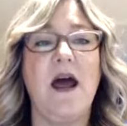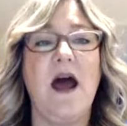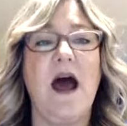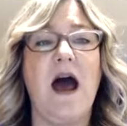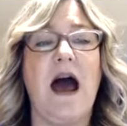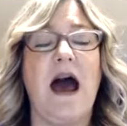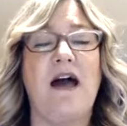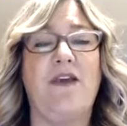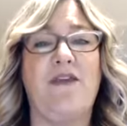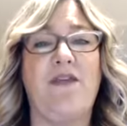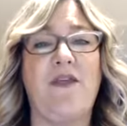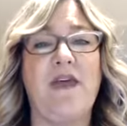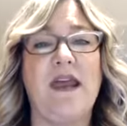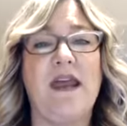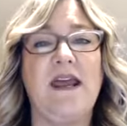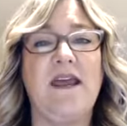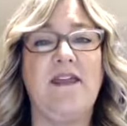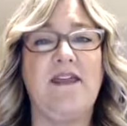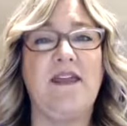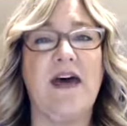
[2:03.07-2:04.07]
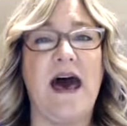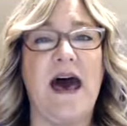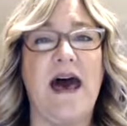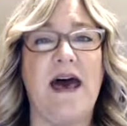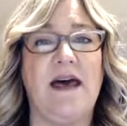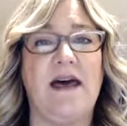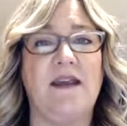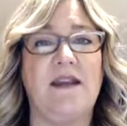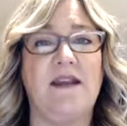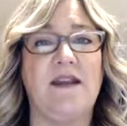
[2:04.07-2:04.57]
I think
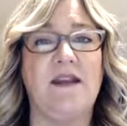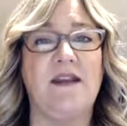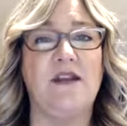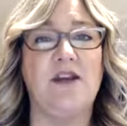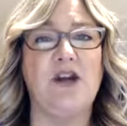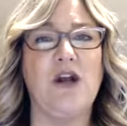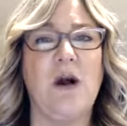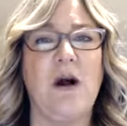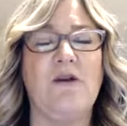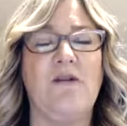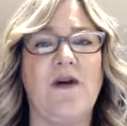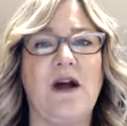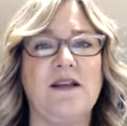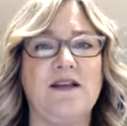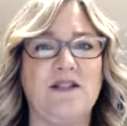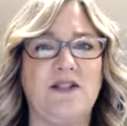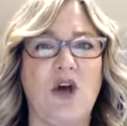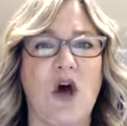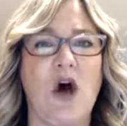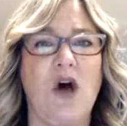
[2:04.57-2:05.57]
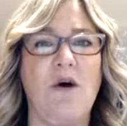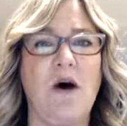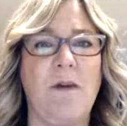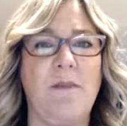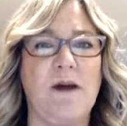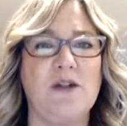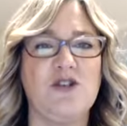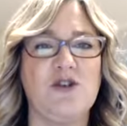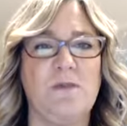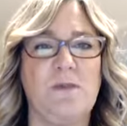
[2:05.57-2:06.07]
that, I saw a
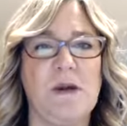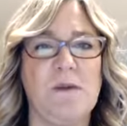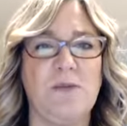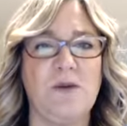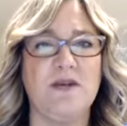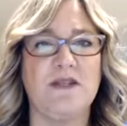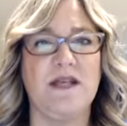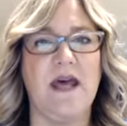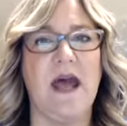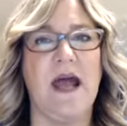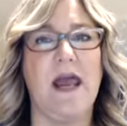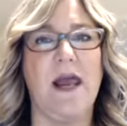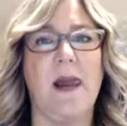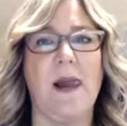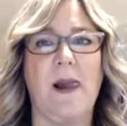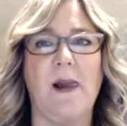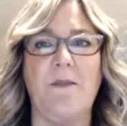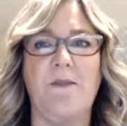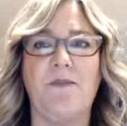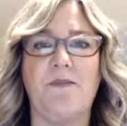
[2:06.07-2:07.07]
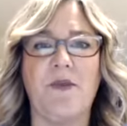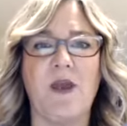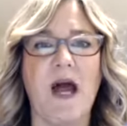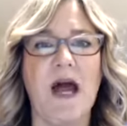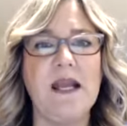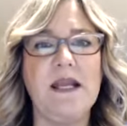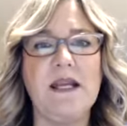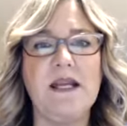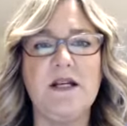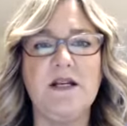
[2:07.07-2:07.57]
bunch of people saying, I
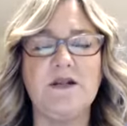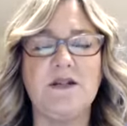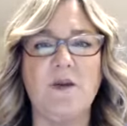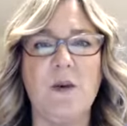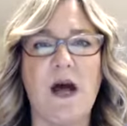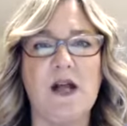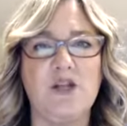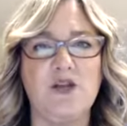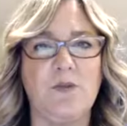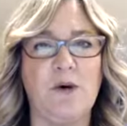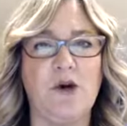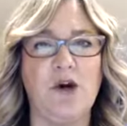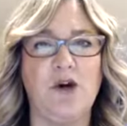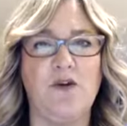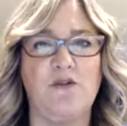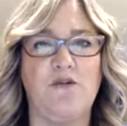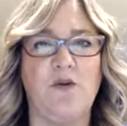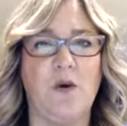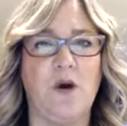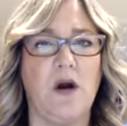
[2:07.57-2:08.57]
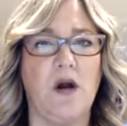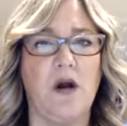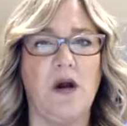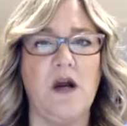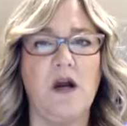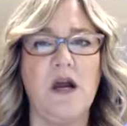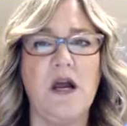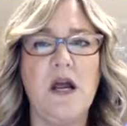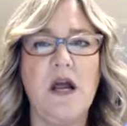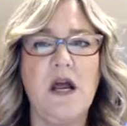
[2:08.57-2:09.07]
need a swatch book
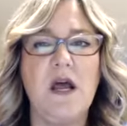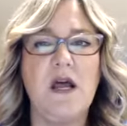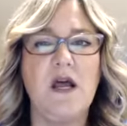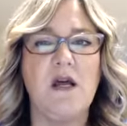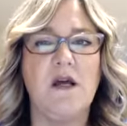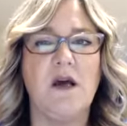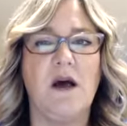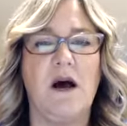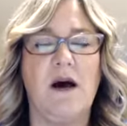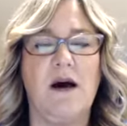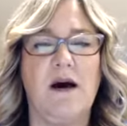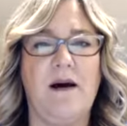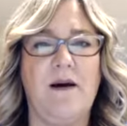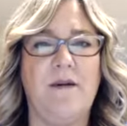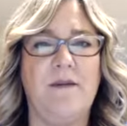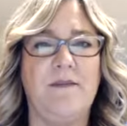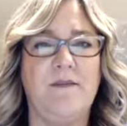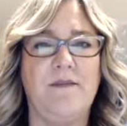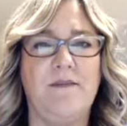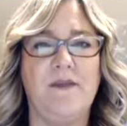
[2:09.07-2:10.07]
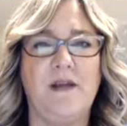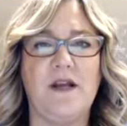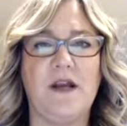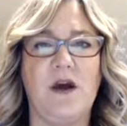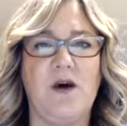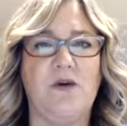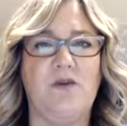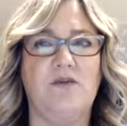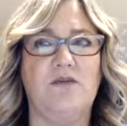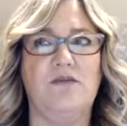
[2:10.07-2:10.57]
for,
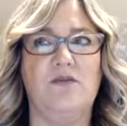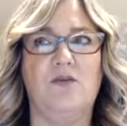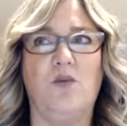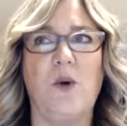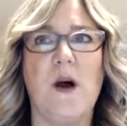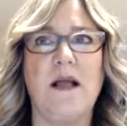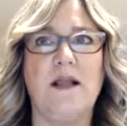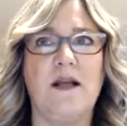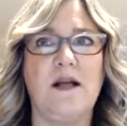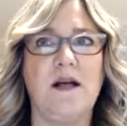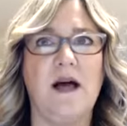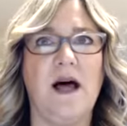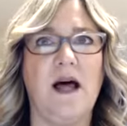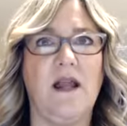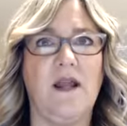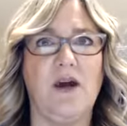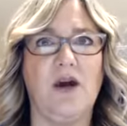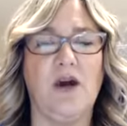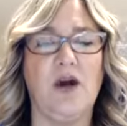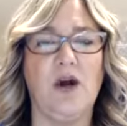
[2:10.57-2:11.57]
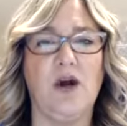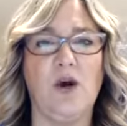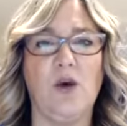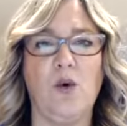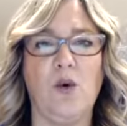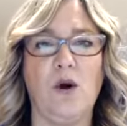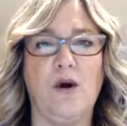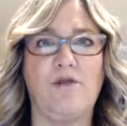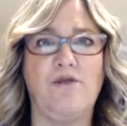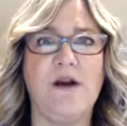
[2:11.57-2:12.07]
Wella color
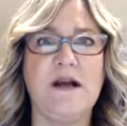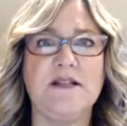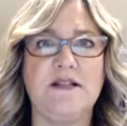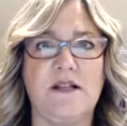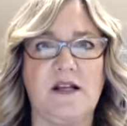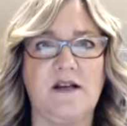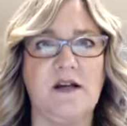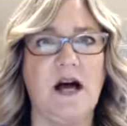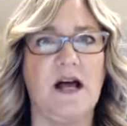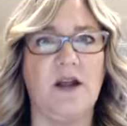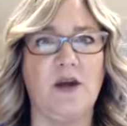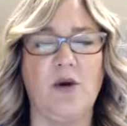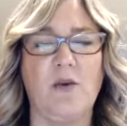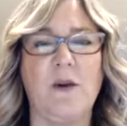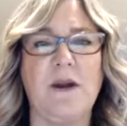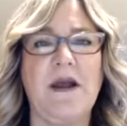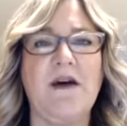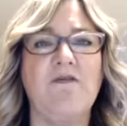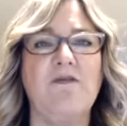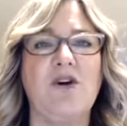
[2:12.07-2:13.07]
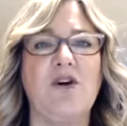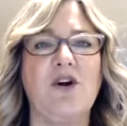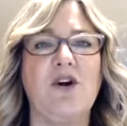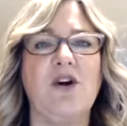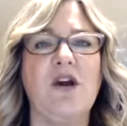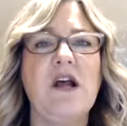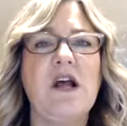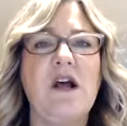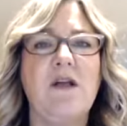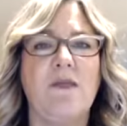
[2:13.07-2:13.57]
or rust color,
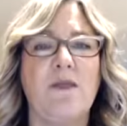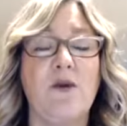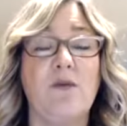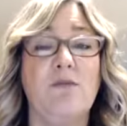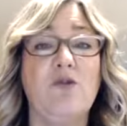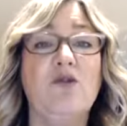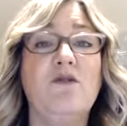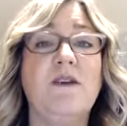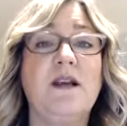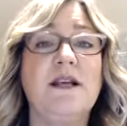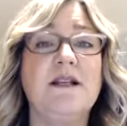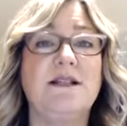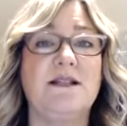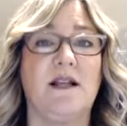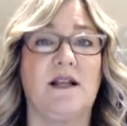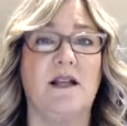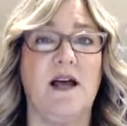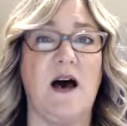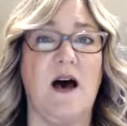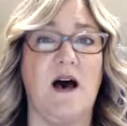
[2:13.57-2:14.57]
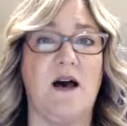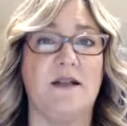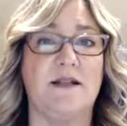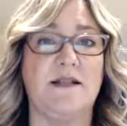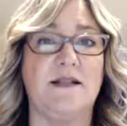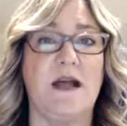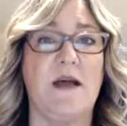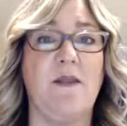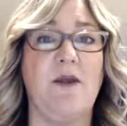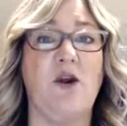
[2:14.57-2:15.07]
whatever. They're moving salons
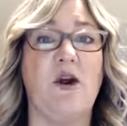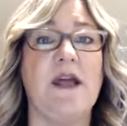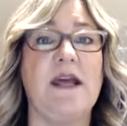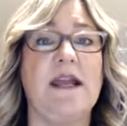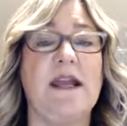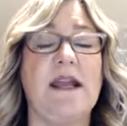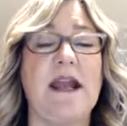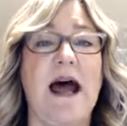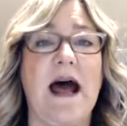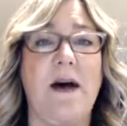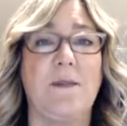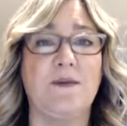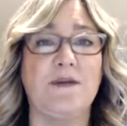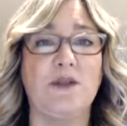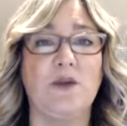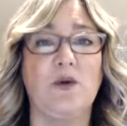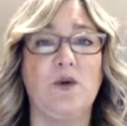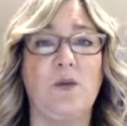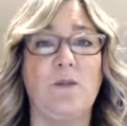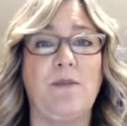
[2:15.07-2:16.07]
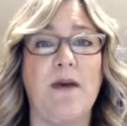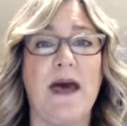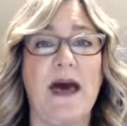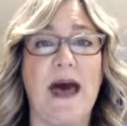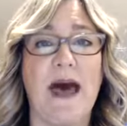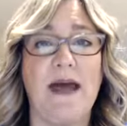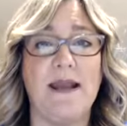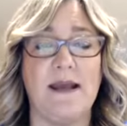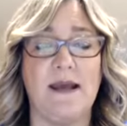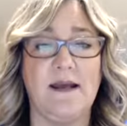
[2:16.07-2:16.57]
and they're in an absolute
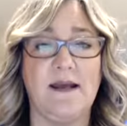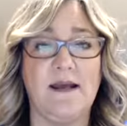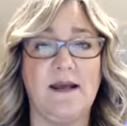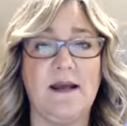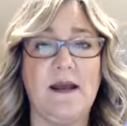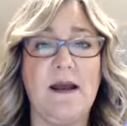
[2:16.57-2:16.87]
panic